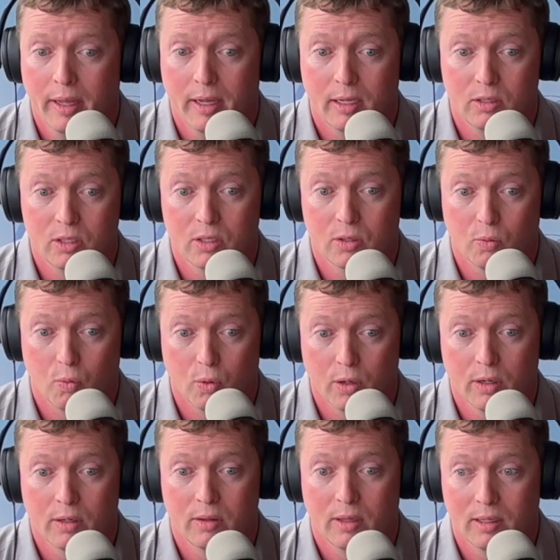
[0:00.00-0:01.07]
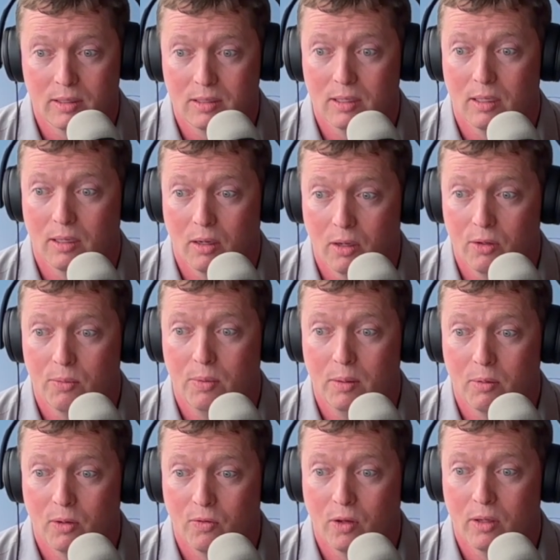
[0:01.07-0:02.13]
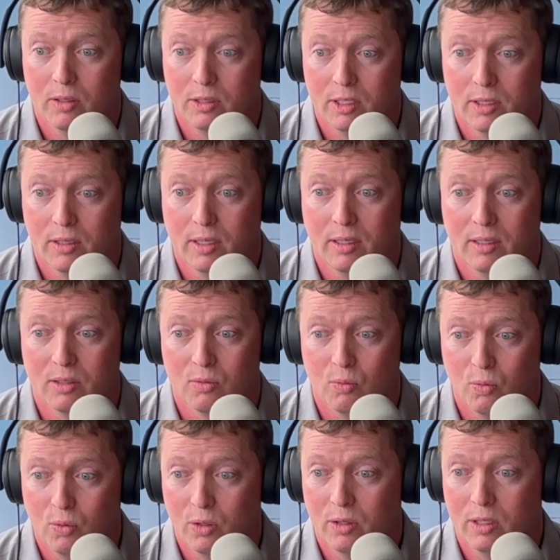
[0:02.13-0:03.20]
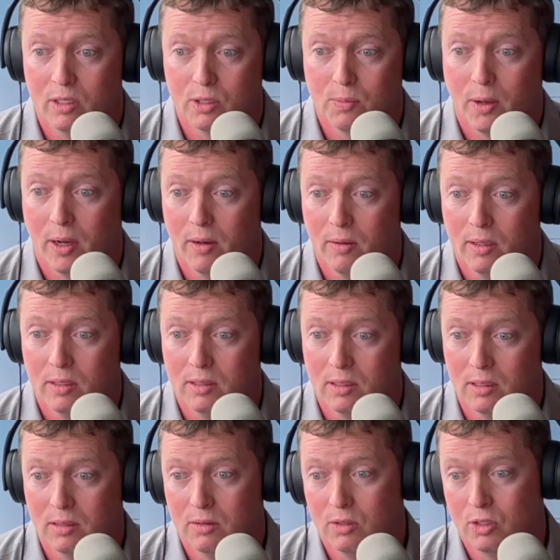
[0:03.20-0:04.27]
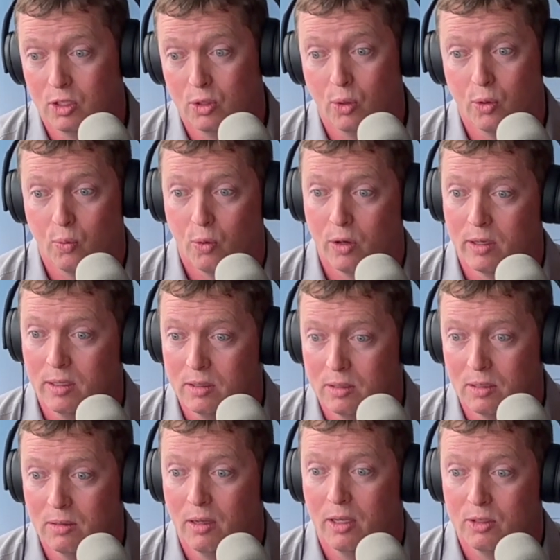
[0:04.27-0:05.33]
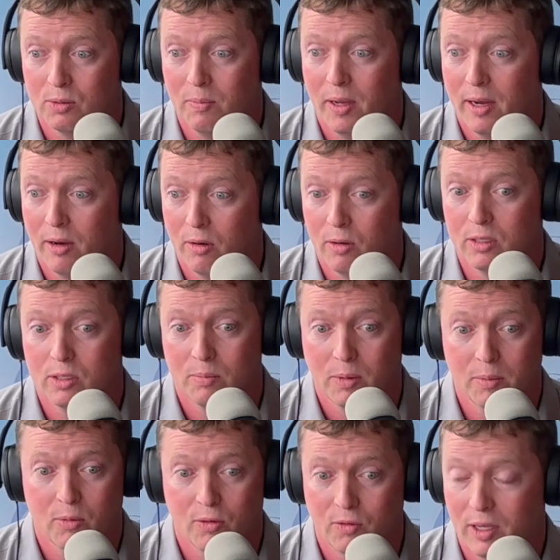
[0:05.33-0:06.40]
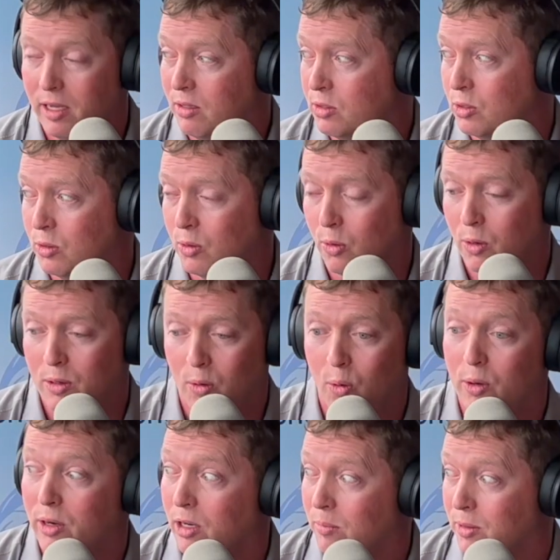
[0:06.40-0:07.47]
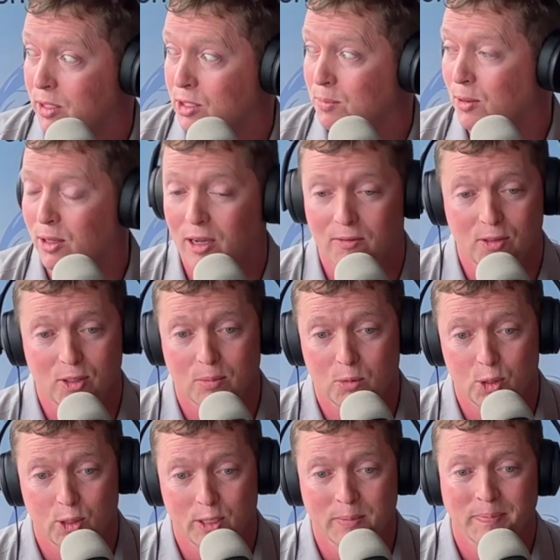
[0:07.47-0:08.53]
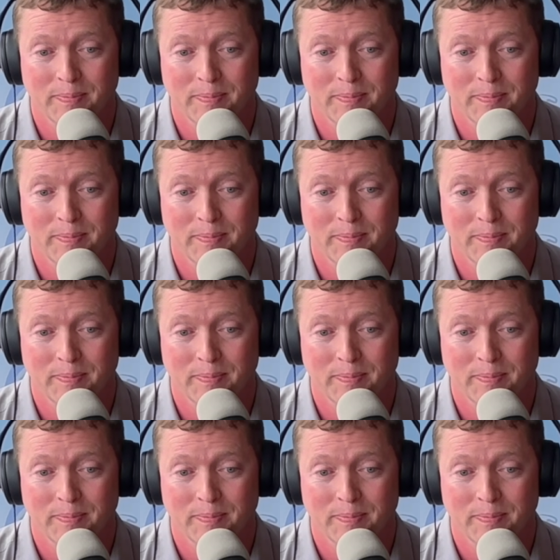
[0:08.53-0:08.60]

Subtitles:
just the work that other people are volunteering, it's really inspiring to go to work as a mayor or as a member of council, or in our municipal office, I'm sure.